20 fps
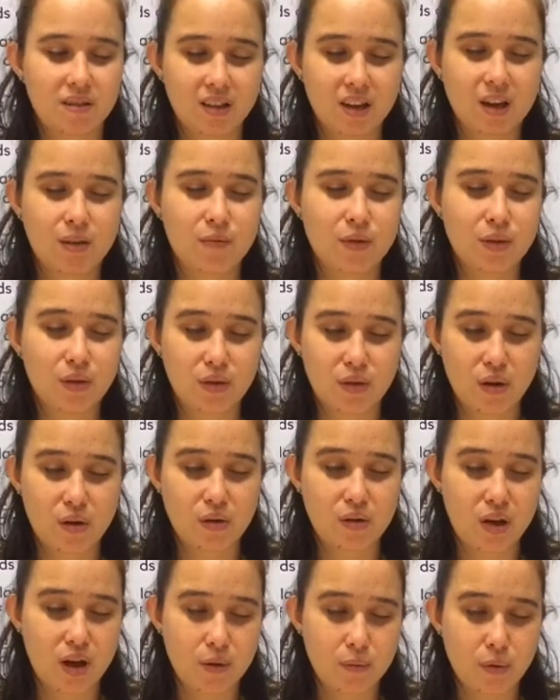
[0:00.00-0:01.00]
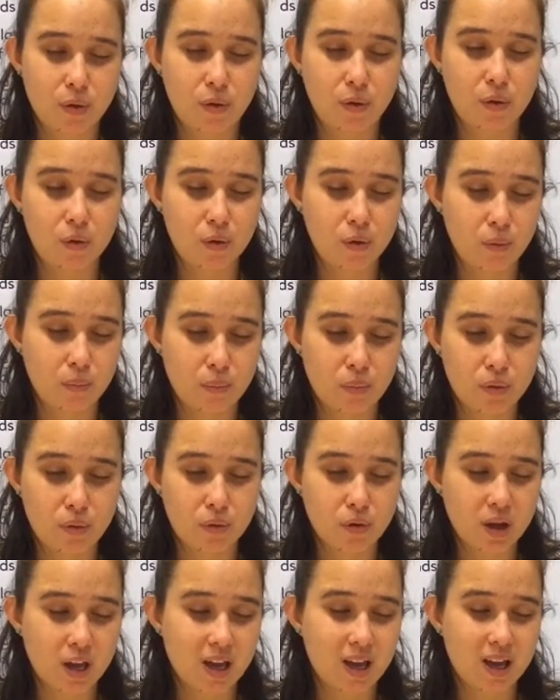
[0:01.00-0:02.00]
even though they were all
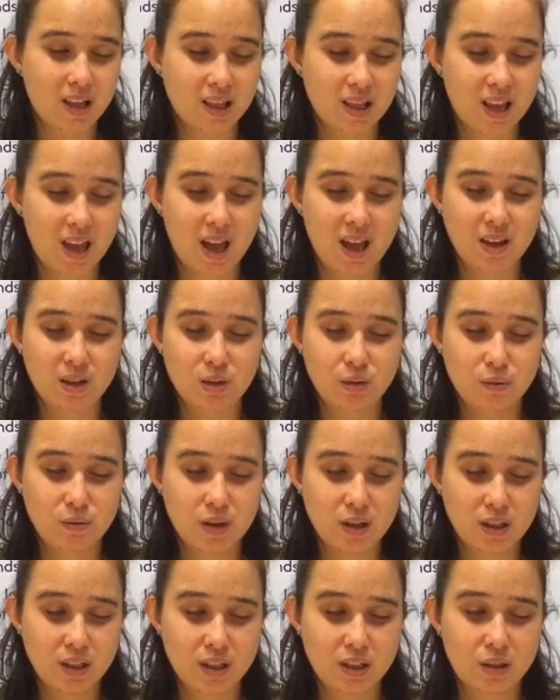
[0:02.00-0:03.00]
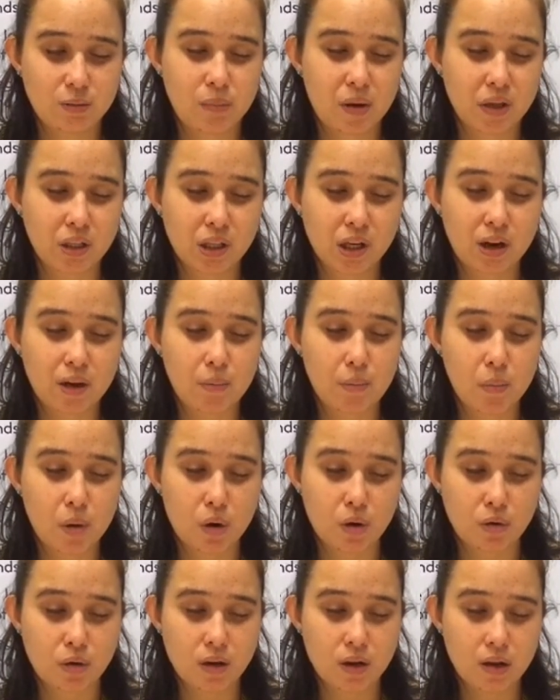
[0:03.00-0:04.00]
balking at the end of it, especially
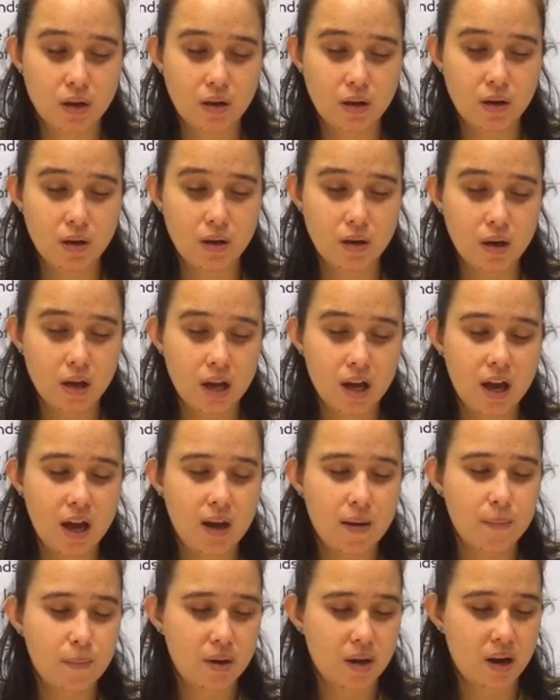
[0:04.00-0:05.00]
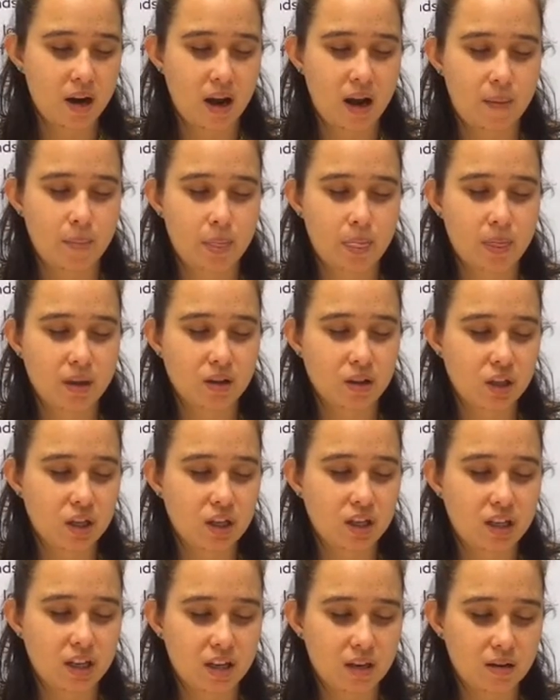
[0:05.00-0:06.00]
Morrigan, but she
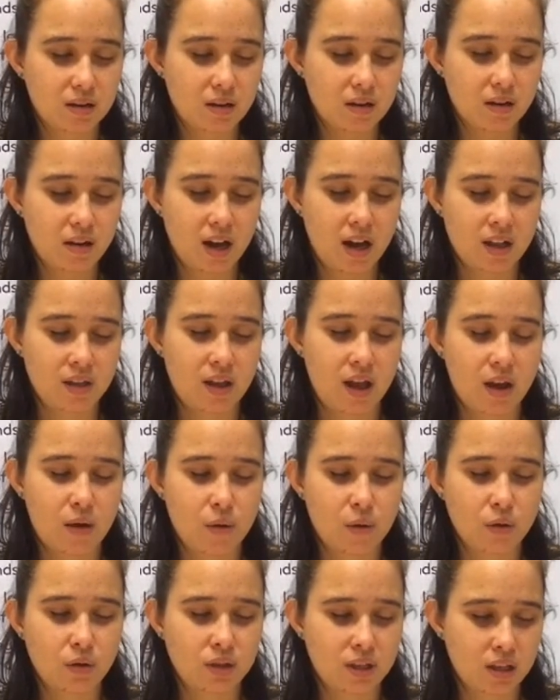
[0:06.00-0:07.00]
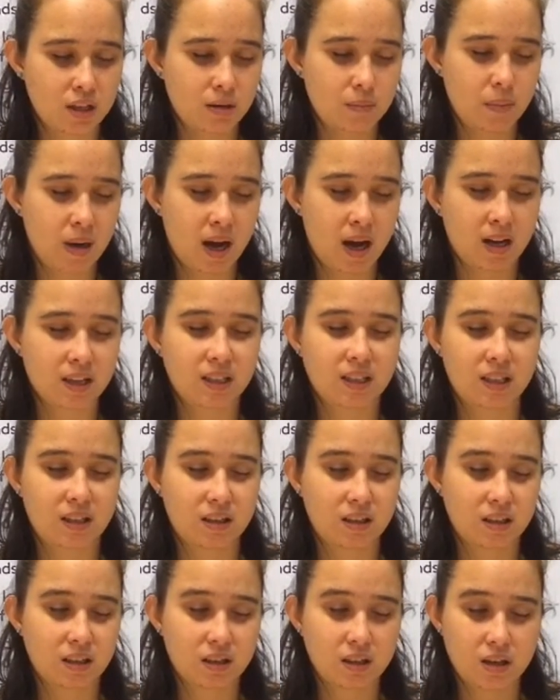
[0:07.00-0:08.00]
did, and they all did pass
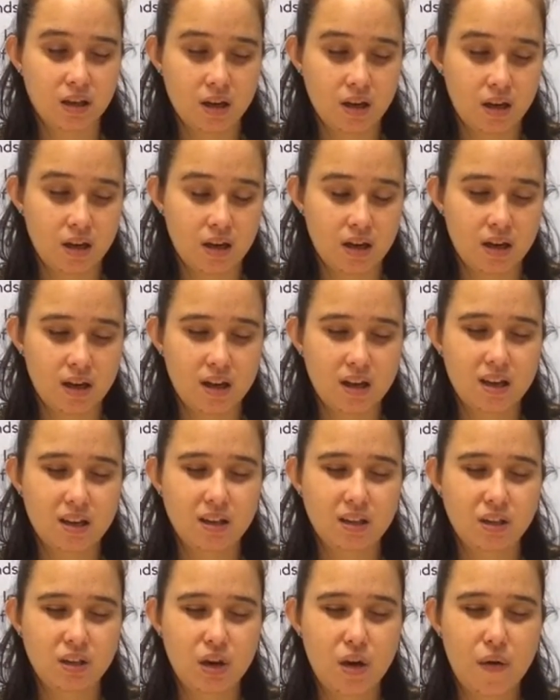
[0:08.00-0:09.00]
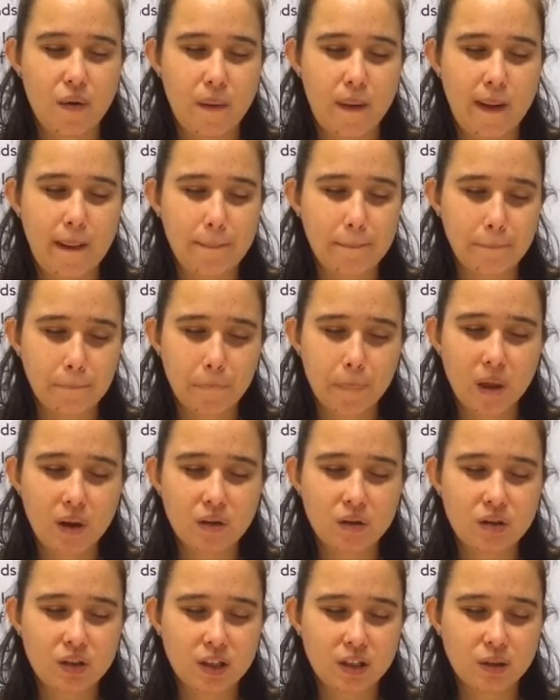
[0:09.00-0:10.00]
it. So
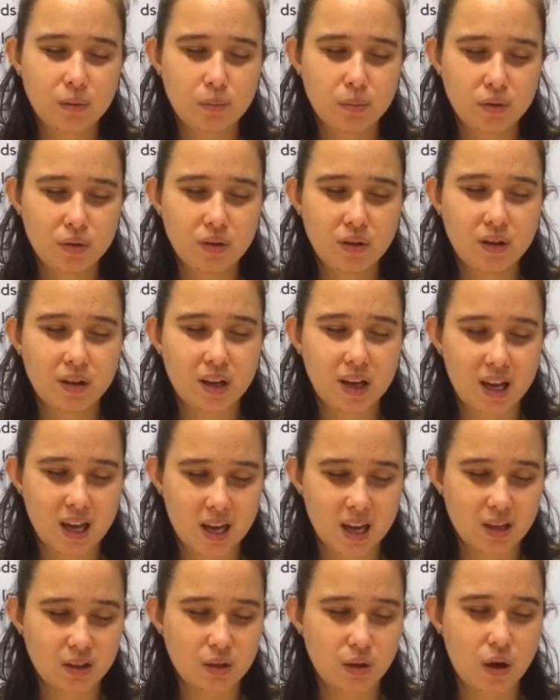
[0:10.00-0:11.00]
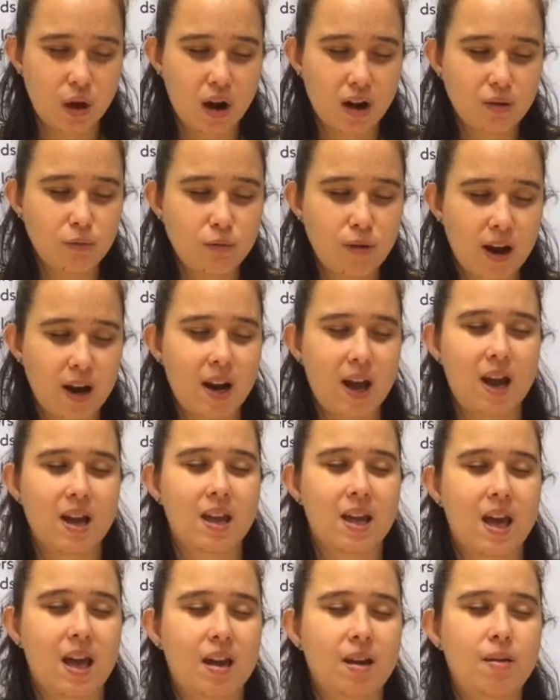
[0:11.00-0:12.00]
this book is read
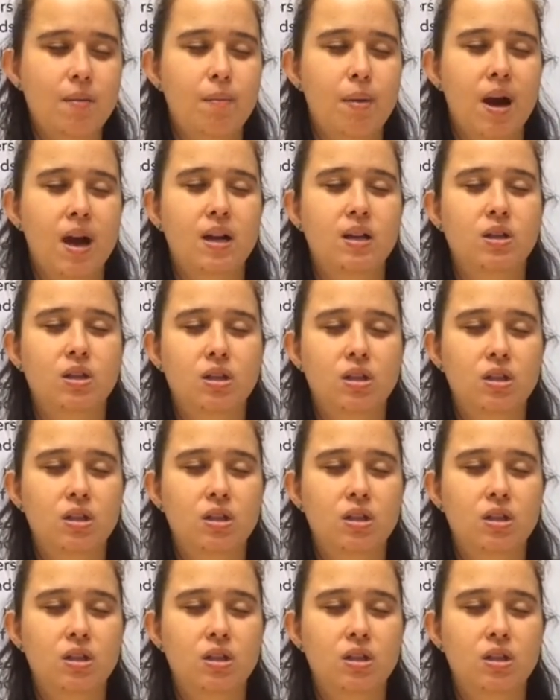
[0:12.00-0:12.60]
again by